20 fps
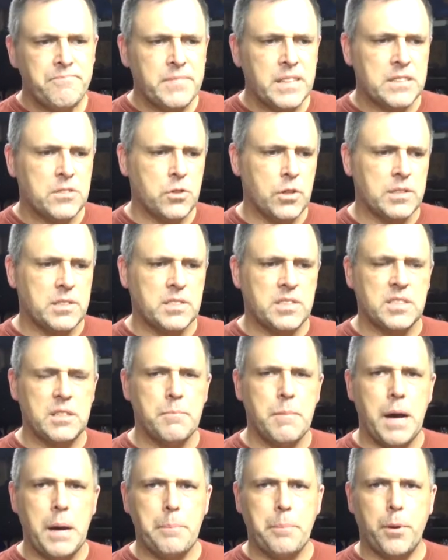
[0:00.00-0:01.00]
so a
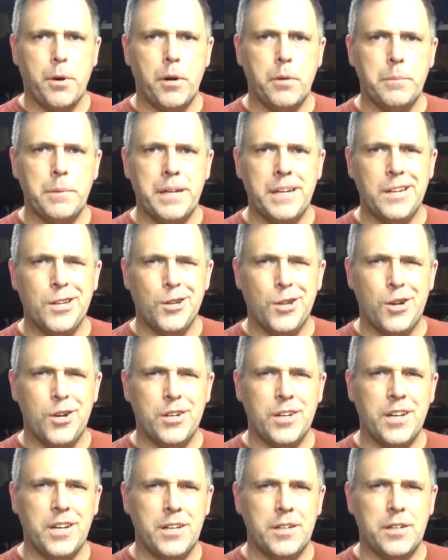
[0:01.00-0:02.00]
semi-permanent
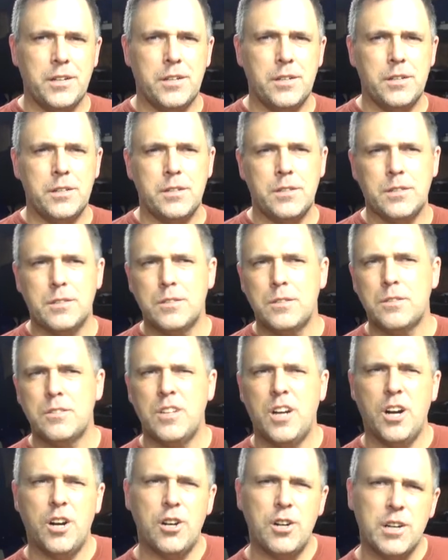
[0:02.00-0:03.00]
long hunter,
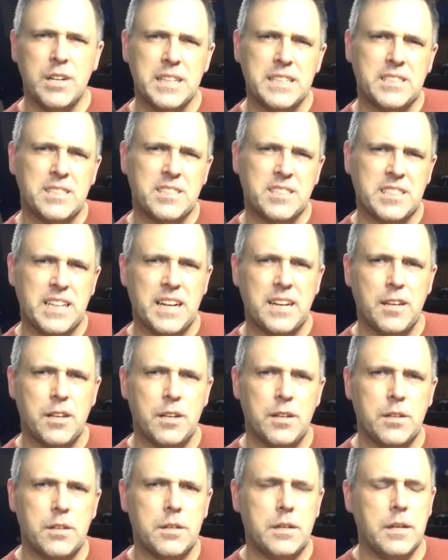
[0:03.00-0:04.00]
early
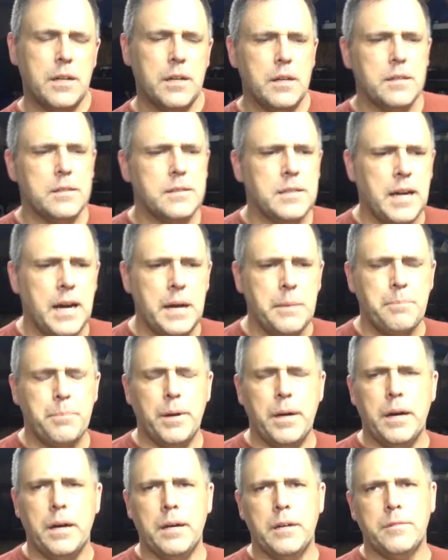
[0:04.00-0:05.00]
settler type
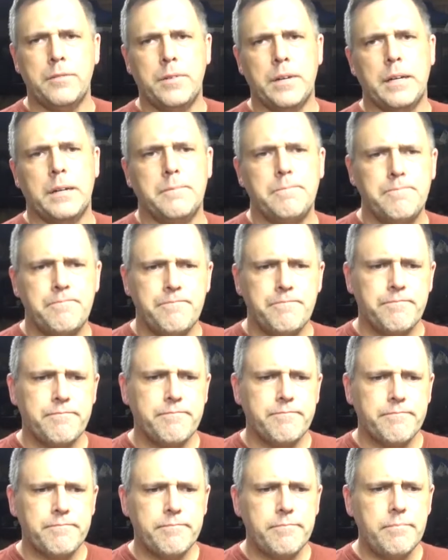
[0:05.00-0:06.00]
of
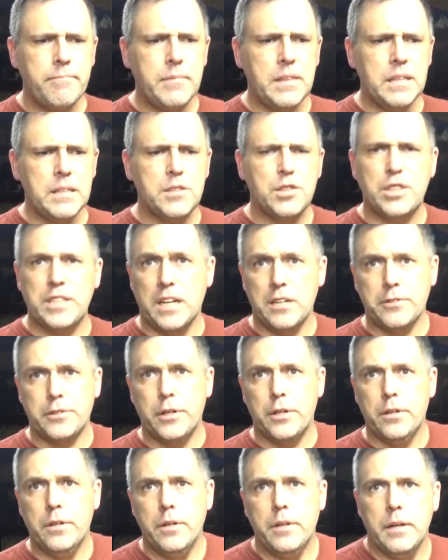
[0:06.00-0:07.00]

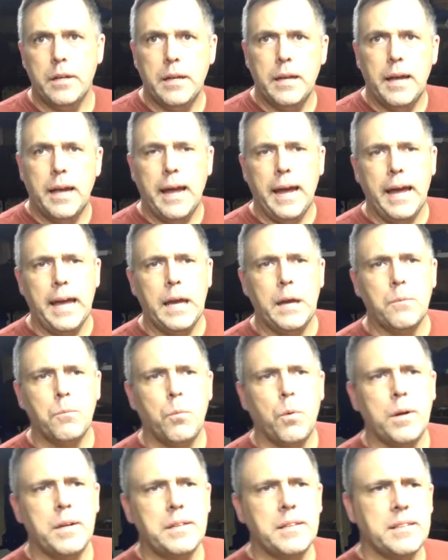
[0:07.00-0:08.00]
shelter. And
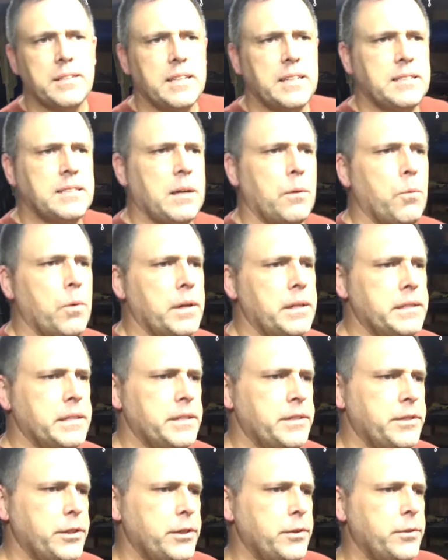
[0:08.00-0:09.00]
one of the things I wanted to
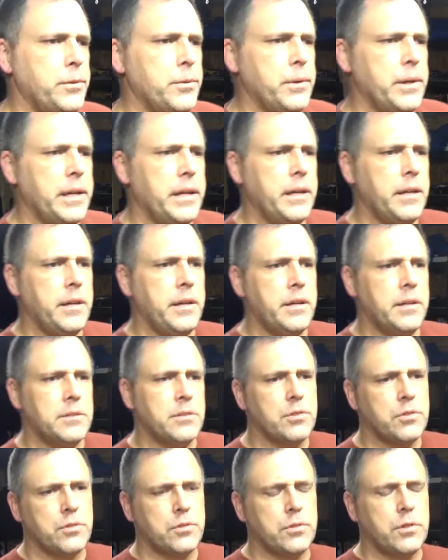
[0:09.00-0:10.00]
do
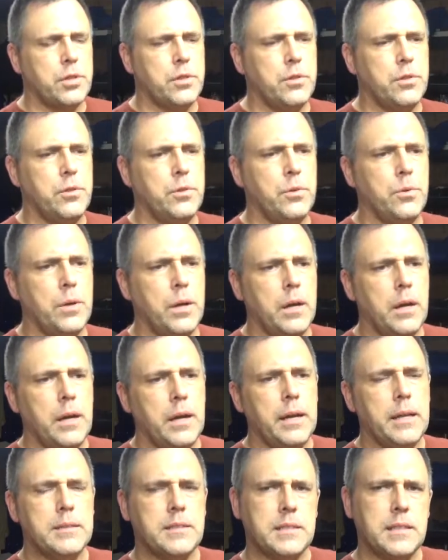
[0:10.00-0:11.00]
is to,
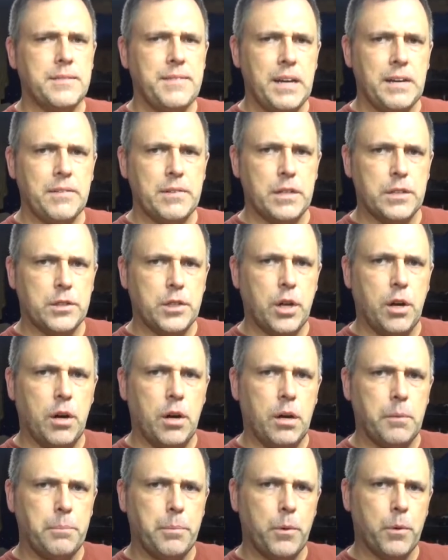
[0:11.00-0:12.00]
instead of having a
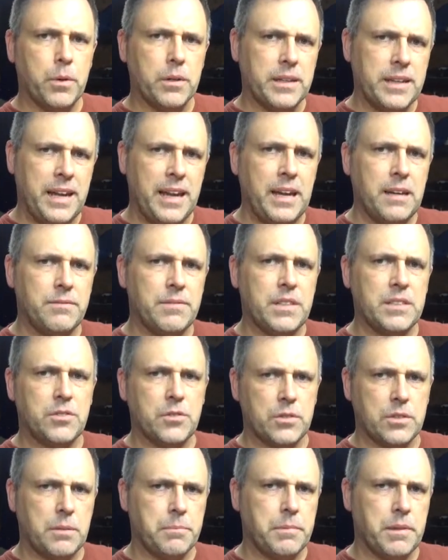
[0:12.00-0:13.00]
tarp or canvas or
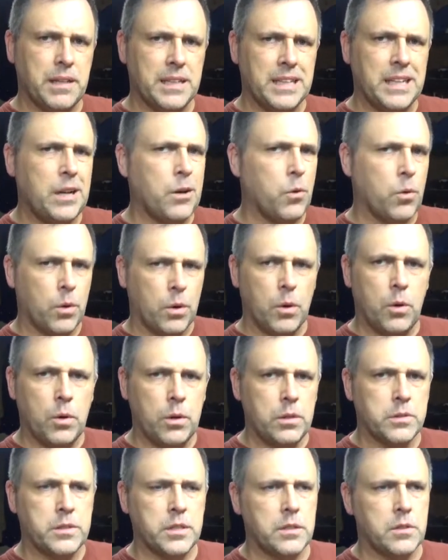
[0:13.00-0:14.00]
something like that, or
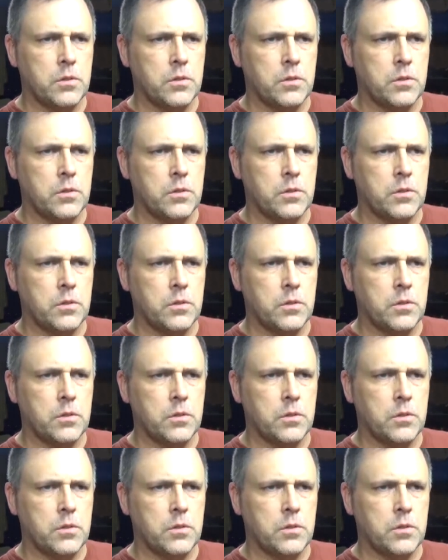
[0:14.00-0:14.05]
oiled